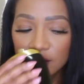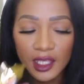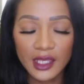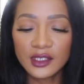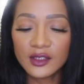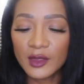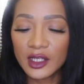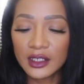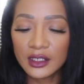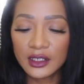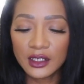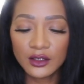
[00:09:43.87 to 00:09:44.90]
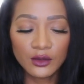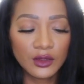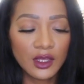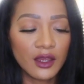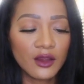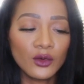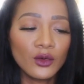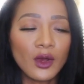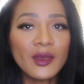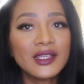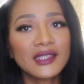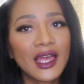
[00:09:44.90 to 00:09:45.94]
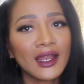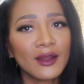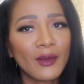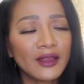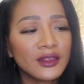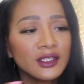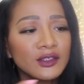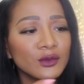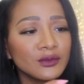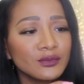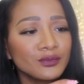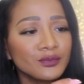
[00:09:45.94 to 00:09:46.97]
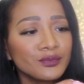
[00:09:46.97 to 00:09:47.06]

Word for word: can't smell anything there. Ooh, I'm excited about this one.